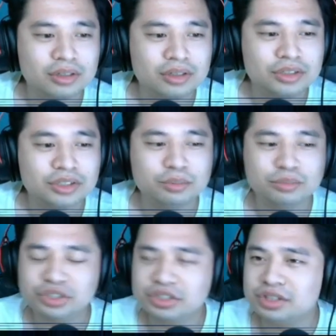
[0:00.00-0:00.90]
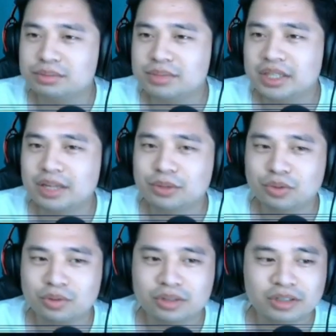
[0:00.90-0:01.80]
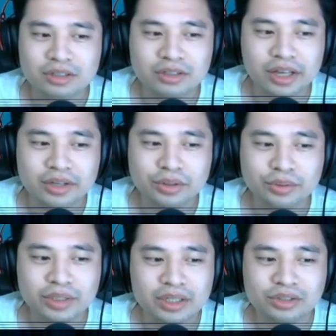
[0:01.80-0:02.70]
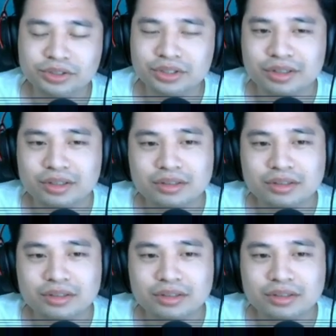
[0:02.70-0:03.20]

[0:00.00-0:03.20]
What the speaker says: She just became an AoE Elucia.